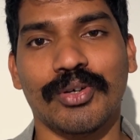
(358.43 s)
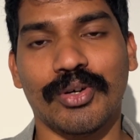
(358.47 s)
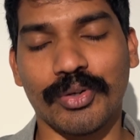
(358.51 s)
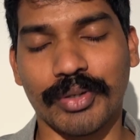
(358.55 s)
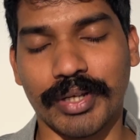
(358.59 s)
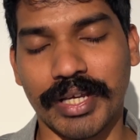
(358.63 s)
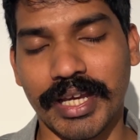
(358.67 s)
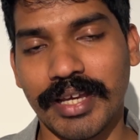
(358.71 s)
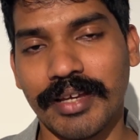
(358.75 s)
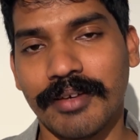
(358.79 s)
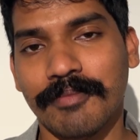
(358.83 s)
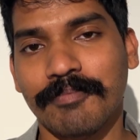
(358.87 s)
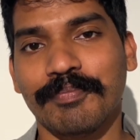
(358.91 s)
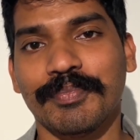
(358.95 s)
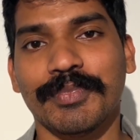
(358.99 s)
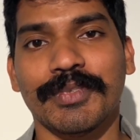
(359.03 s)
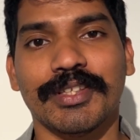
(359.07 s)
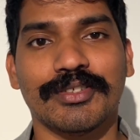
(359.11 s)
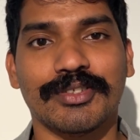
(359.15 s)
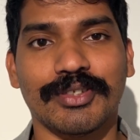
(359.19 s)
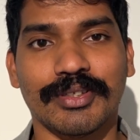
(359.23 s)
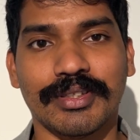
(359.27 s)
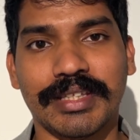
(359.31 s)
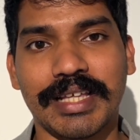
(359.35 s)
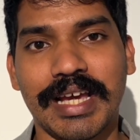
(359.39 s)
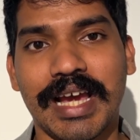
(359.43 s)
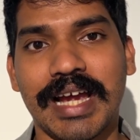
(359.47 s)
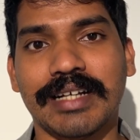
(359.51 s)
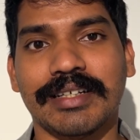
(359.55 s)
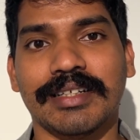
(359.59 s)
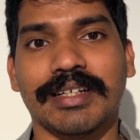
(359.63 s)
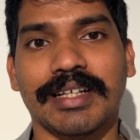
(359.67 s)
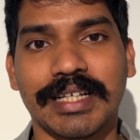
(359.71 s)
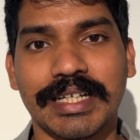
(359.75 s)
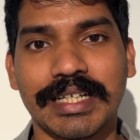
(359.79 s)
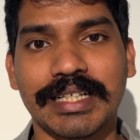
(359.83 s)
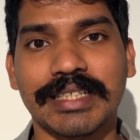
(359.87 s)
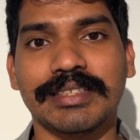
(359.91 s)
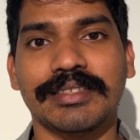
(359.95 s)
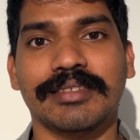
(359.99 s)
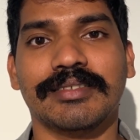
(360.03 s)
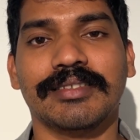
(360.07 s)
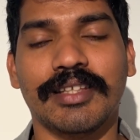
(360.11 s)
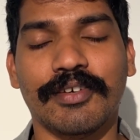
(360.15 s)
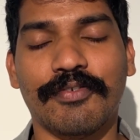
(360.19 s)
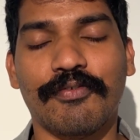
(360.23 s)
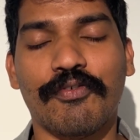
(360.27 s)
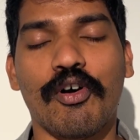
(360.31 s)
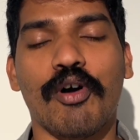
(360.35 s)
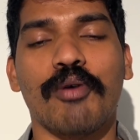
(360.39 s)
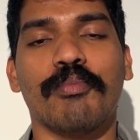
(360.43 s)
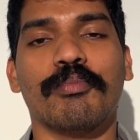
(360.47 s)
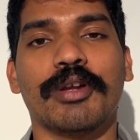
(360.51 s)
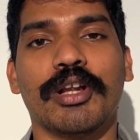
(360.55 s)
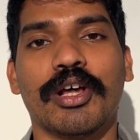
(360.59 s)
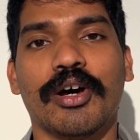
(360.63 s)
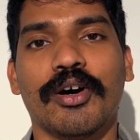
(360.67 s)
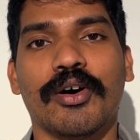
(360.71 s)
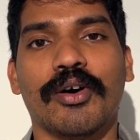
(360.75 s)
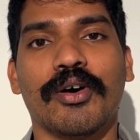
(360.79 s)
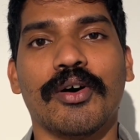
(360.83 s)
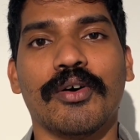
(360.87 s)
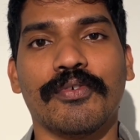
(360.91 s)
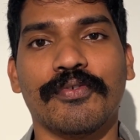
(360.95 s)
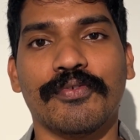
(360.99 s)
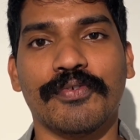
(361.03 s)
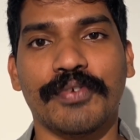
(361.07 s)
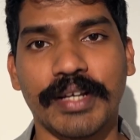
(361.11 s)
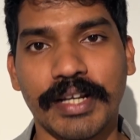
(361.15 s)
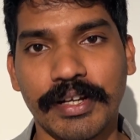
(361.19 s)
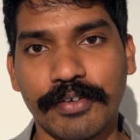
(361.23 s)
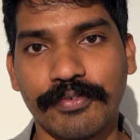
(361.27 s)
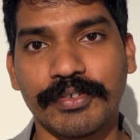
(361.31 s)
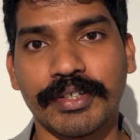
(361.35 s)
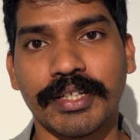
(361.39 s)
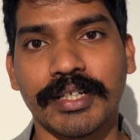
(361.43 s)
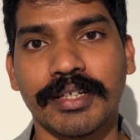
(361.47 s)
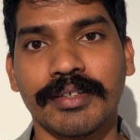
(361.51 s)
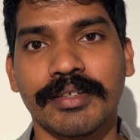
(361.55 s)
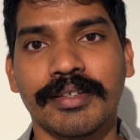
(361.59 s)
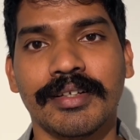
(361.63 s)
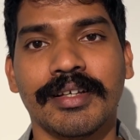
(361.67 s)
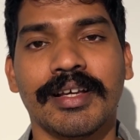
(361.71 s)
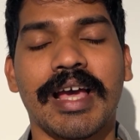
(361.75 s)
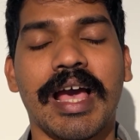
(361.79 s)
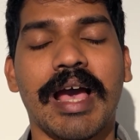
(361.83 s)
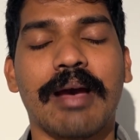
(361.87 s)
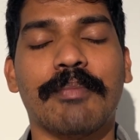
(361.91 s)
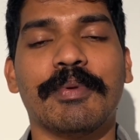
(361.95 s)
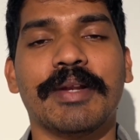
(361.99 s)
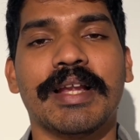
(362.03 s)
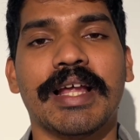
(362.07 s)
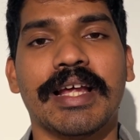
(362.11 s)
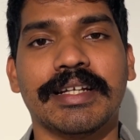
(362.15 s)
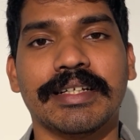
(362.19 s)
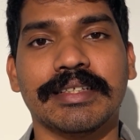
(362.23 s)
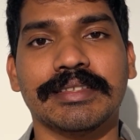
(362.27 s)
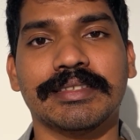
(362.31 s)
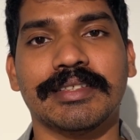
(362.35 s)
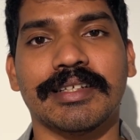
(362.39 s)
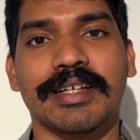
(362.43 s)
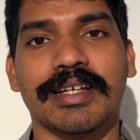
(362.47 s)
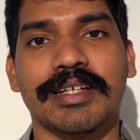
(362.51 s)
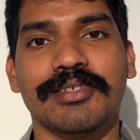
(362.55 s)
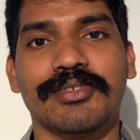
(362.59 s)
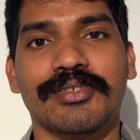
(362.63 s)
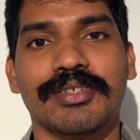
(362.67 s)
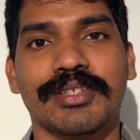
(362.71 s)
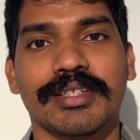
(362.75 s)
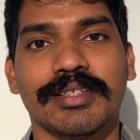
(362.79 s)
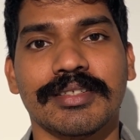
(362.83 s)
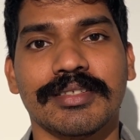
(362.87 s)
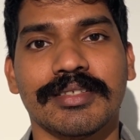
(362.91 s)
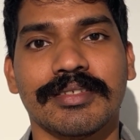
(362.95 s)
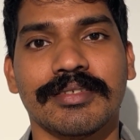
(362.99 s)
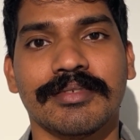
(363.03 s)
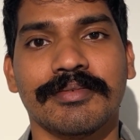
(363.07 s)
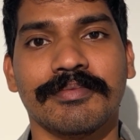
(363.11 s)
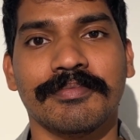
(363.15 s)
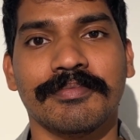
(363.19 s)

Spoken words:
Okay, so that is the formula of lift. Happy landings, guys. Cheers.